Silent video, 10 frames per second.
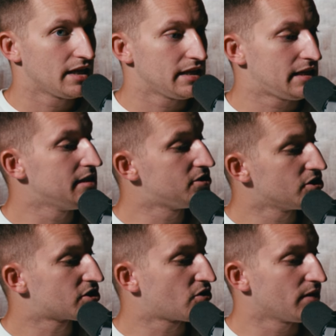He's
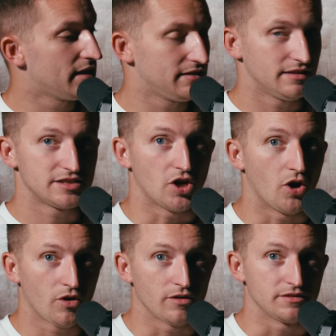just creating this
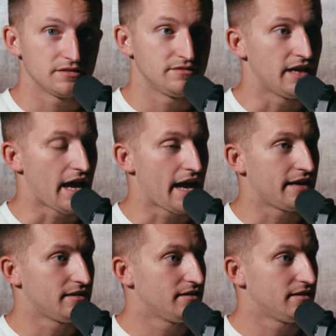art that